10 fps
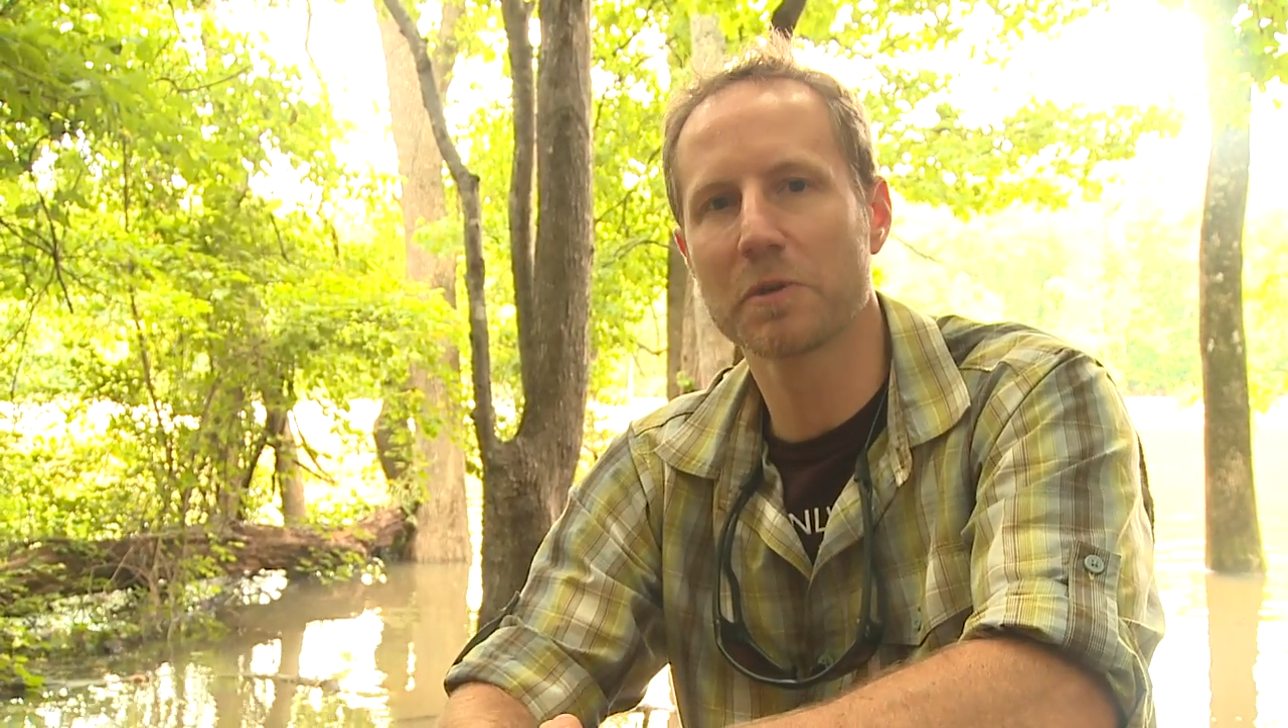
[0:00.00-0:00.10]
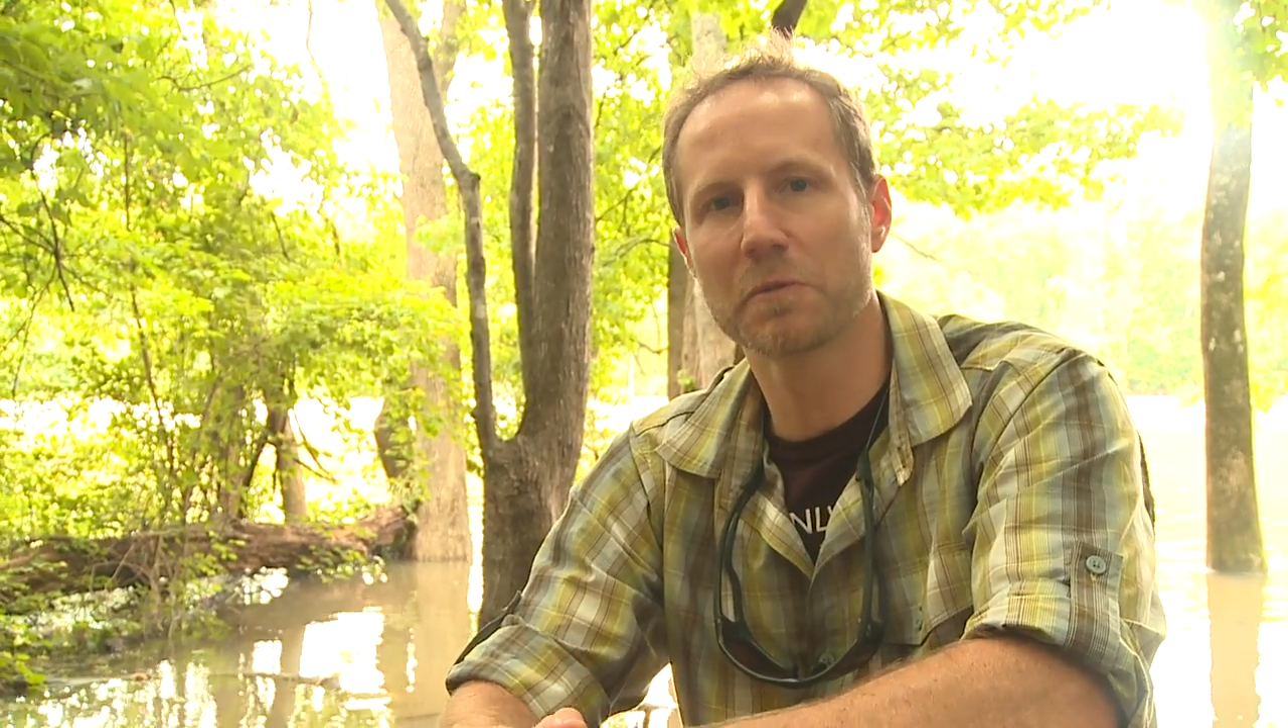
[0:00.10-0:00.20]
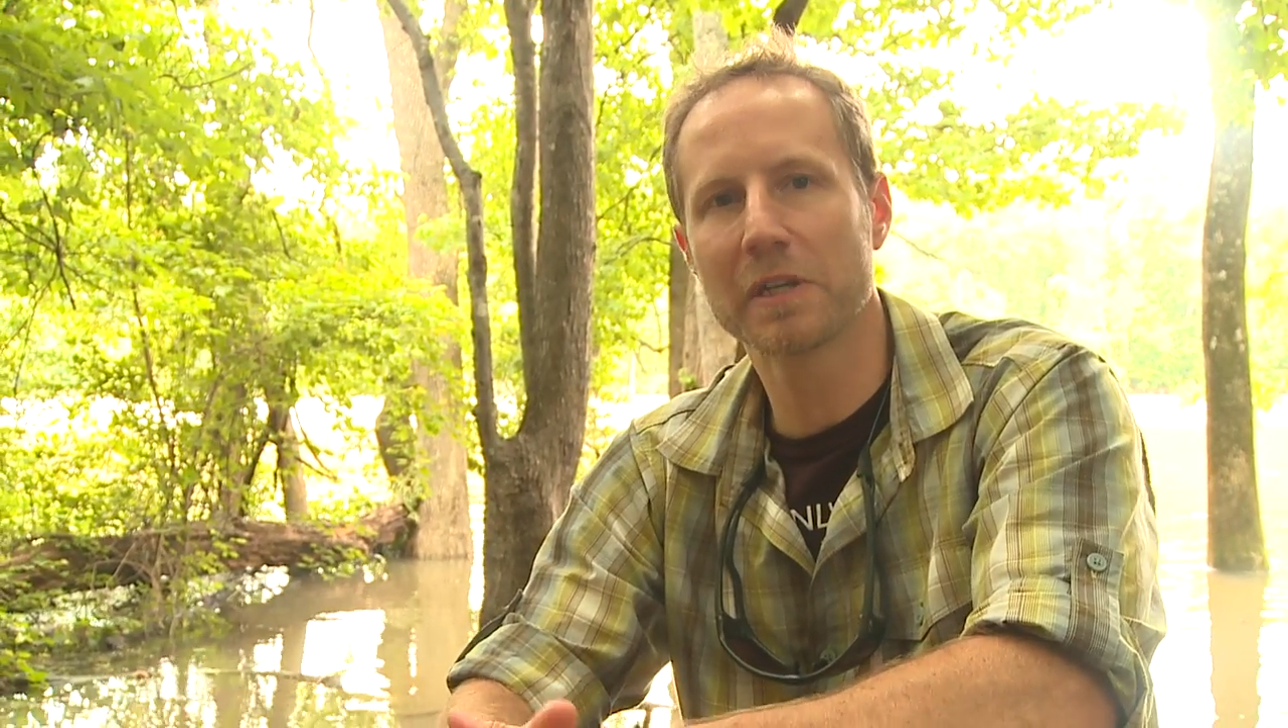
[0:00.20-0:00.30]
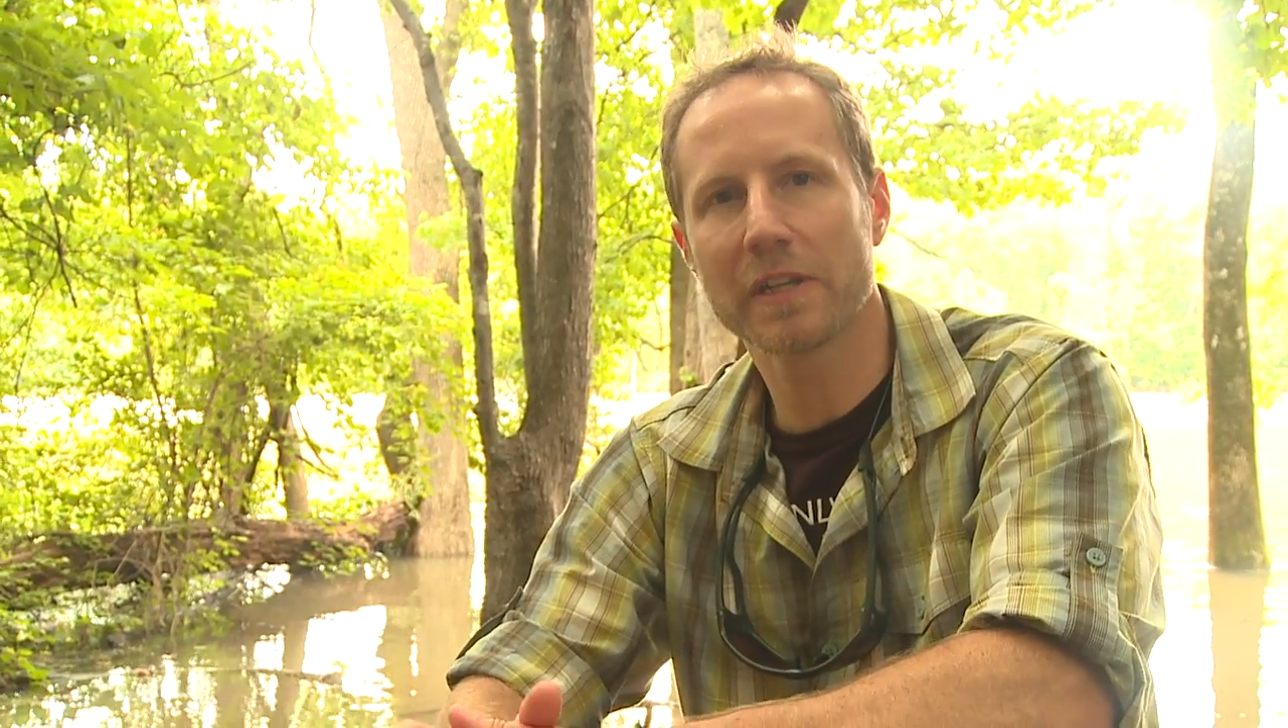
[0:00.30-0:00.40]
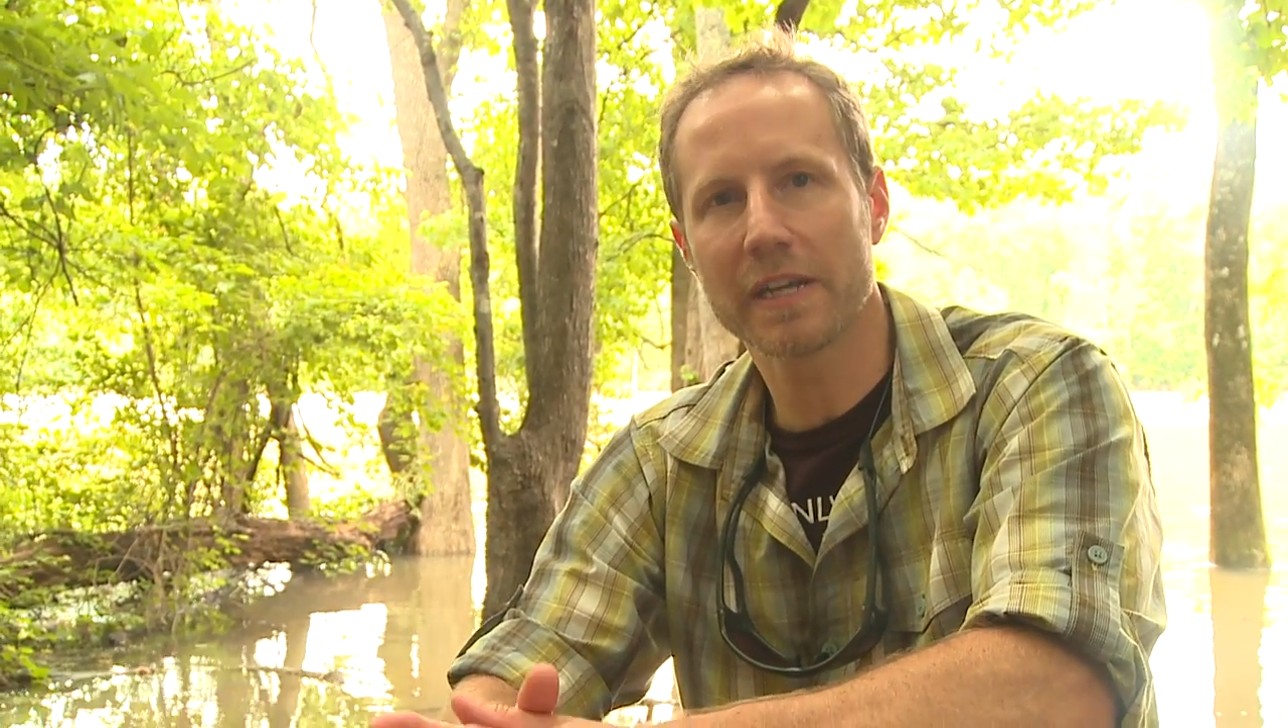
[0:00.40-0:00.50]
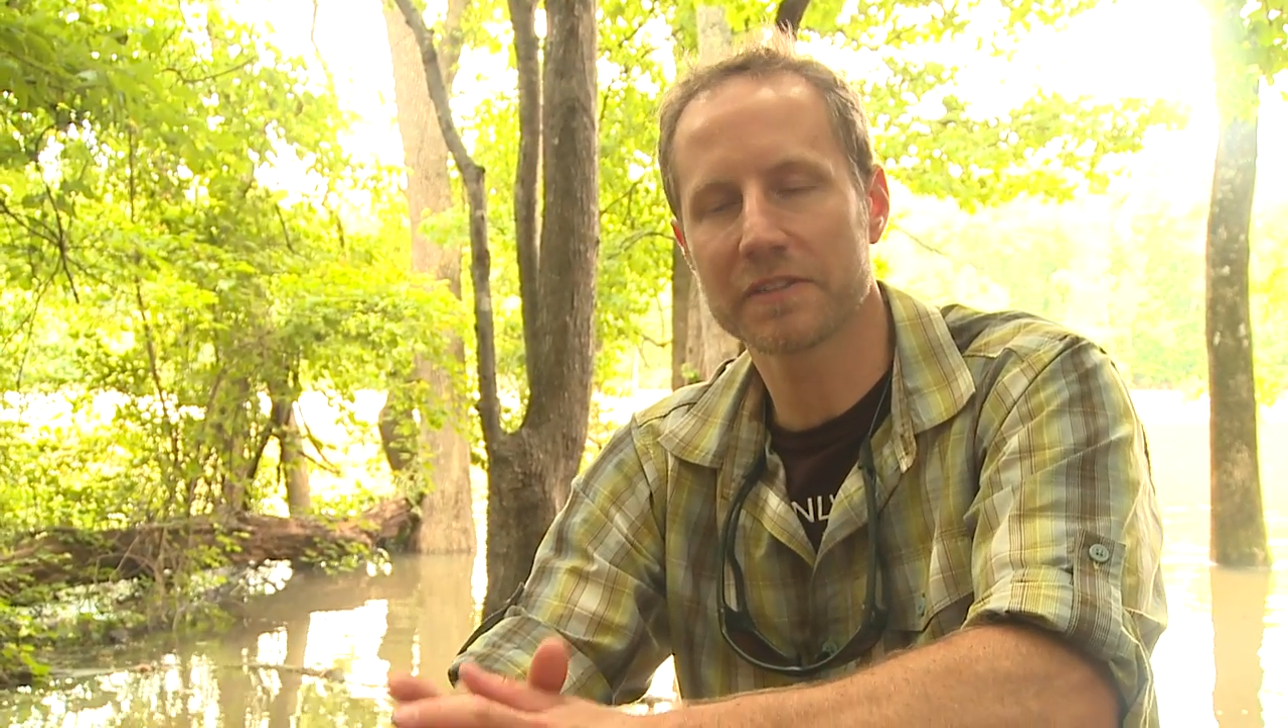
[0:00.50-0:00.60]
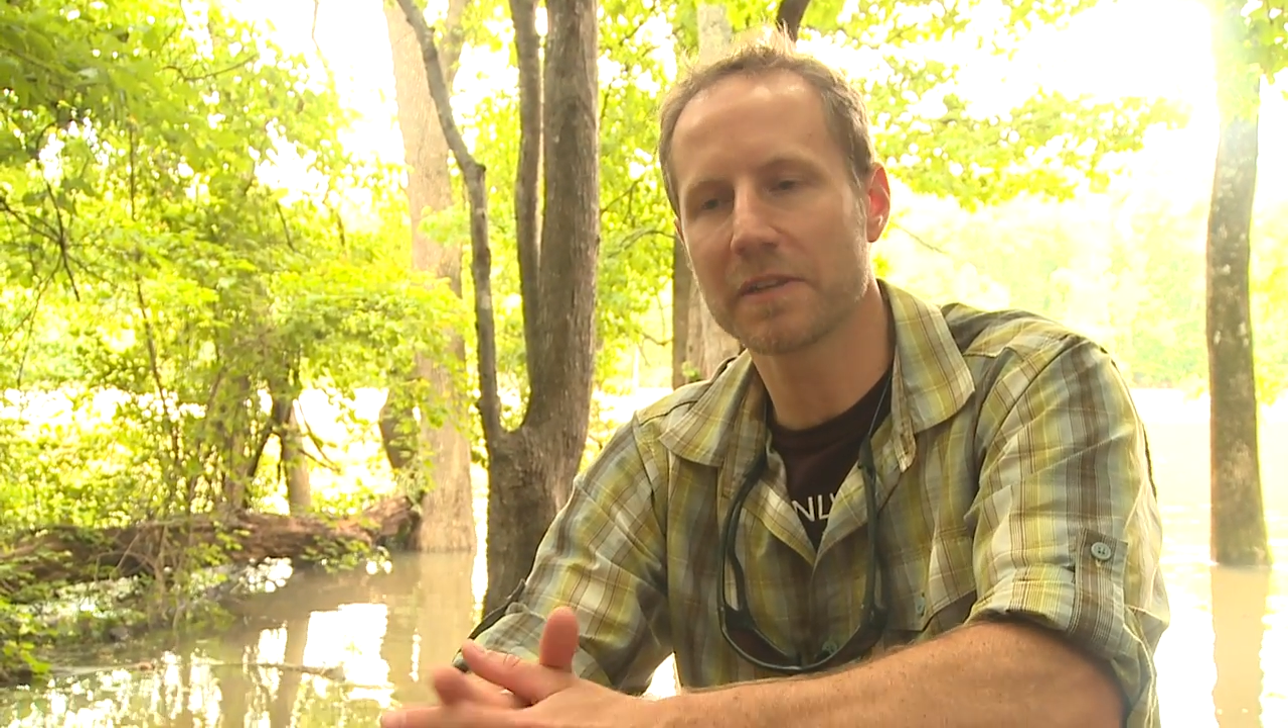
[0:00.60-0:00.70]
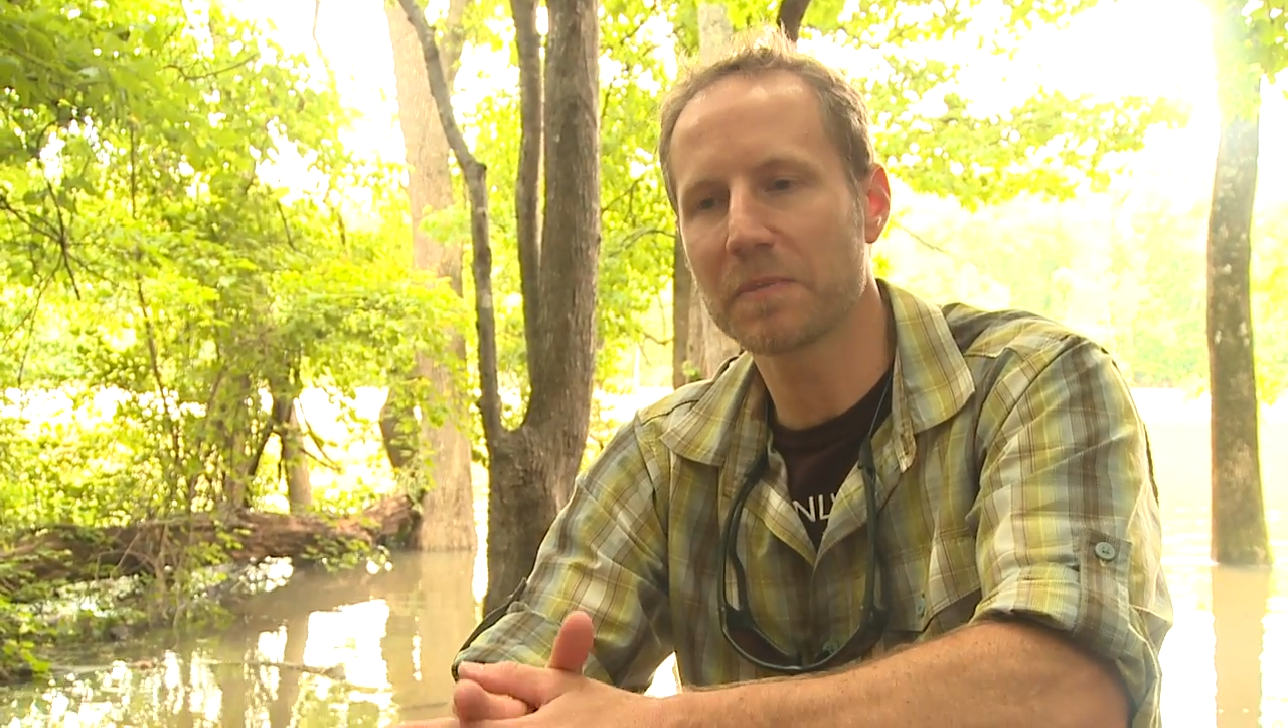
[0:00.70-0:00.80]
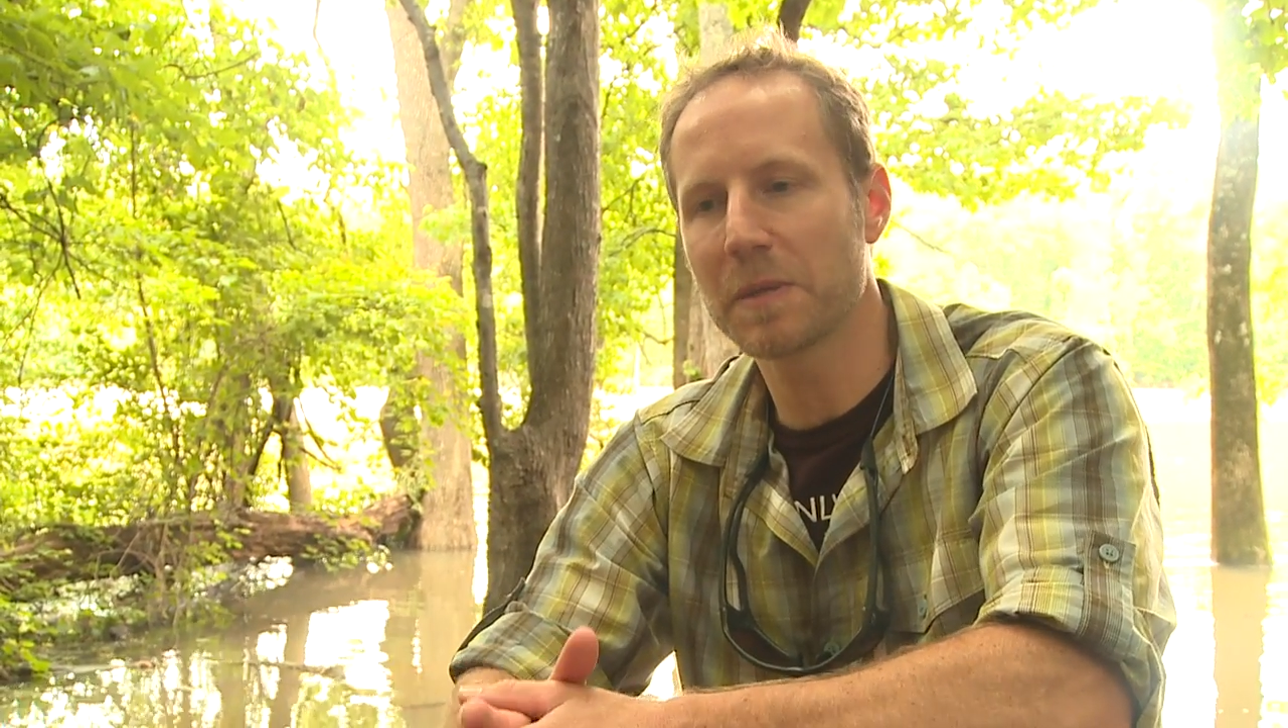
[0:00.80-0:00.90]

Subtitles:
we realize that